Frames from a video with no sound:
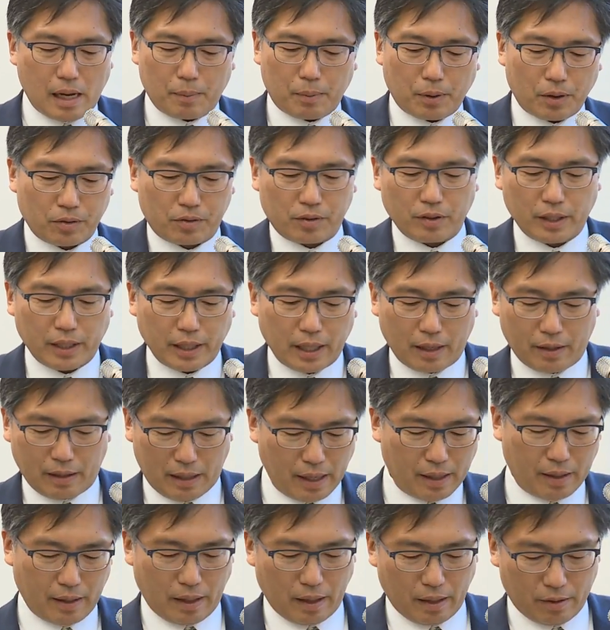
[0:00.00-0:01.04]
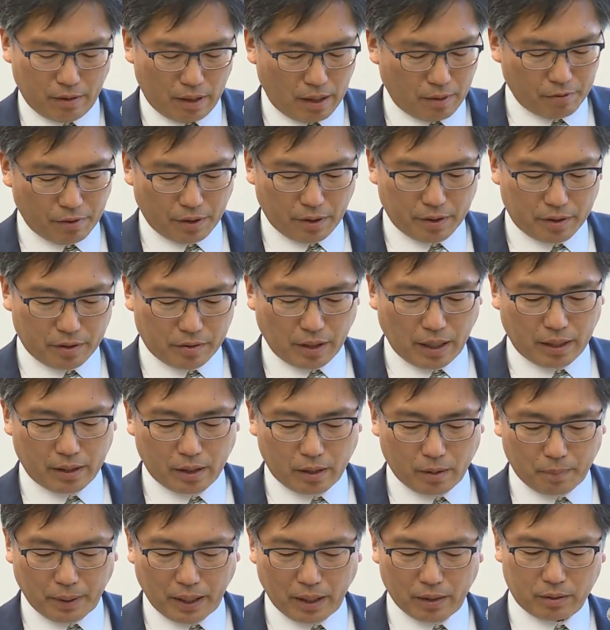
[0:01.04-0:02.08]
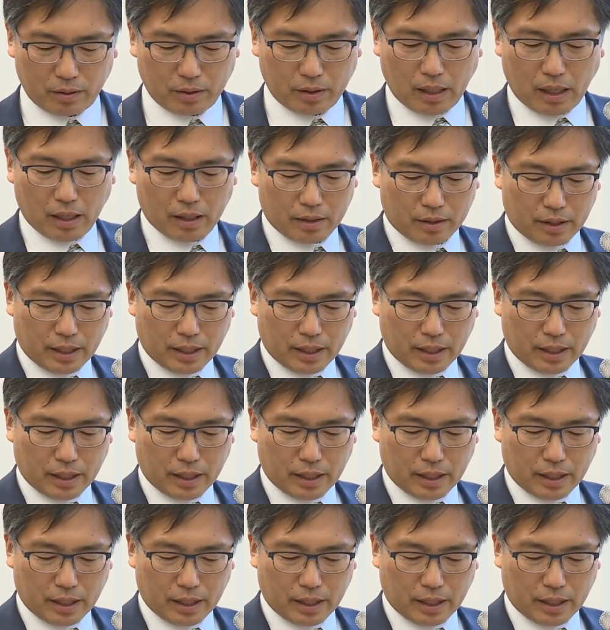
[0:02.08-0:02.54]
personally, I, am very excited about uh,